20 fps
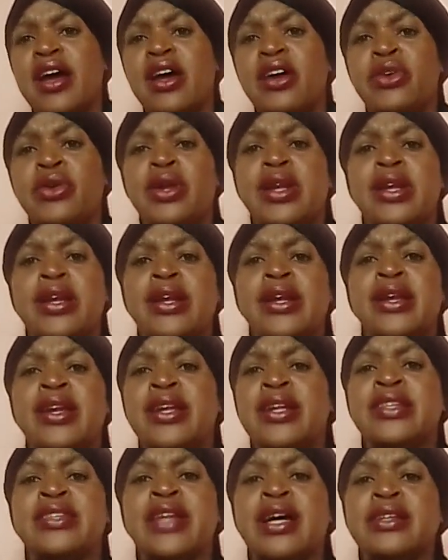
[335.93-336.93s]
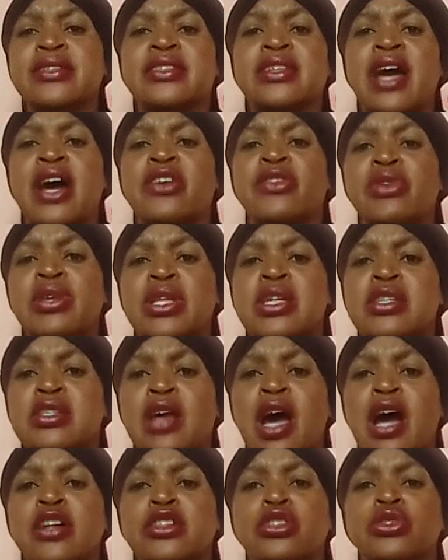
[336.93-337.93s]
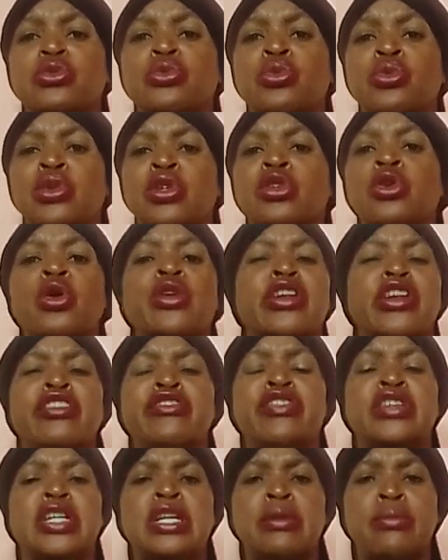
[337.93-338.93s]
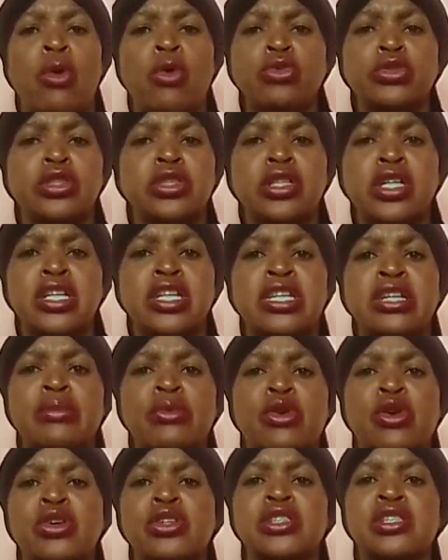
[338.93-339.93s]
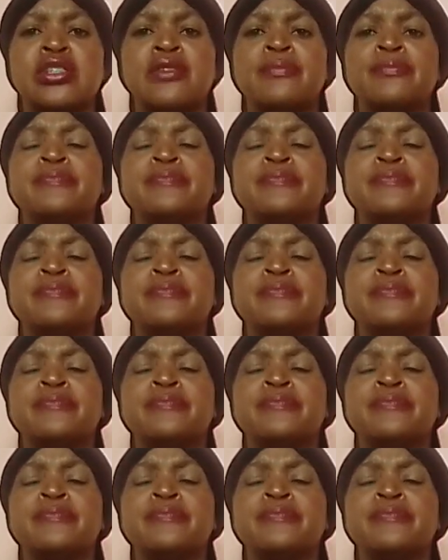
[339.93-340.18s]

Really, that can really touch you, not even emotionally, because